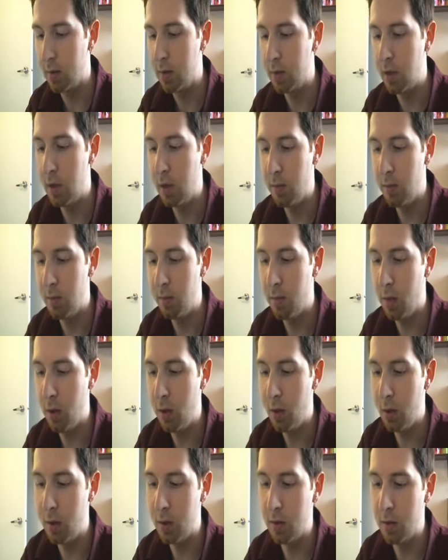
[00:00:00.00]
Tim
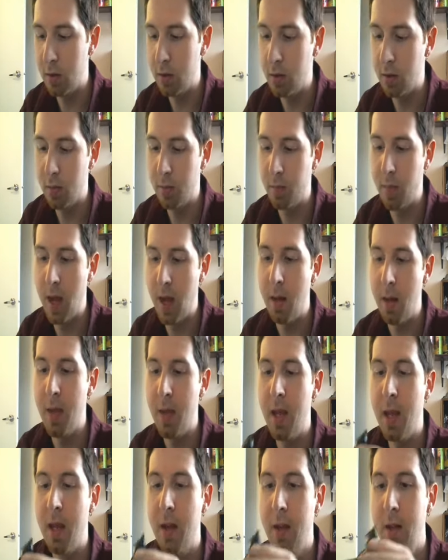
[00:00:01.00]
Burton
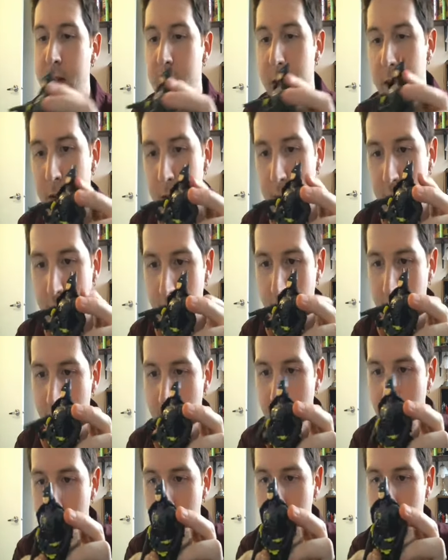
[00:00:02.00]
Batman.
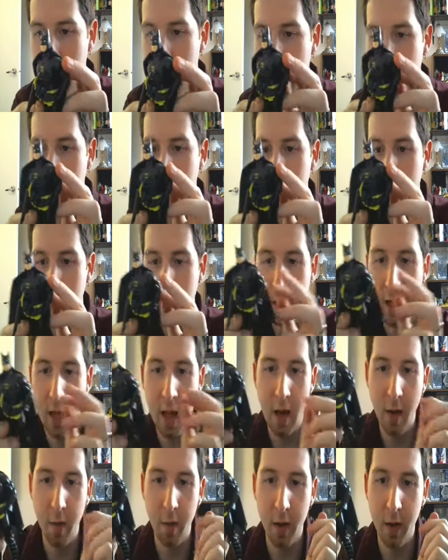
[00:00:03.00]
Now, it doesn't really
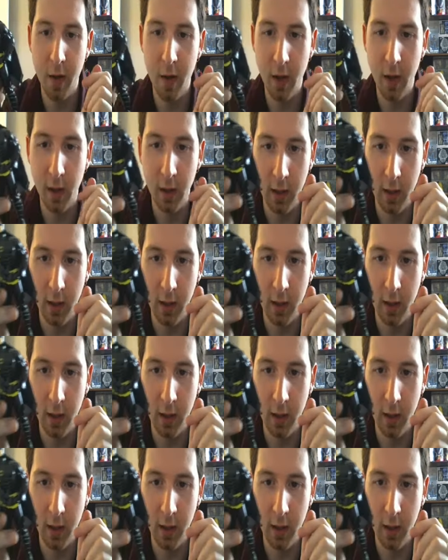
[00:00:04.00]
have a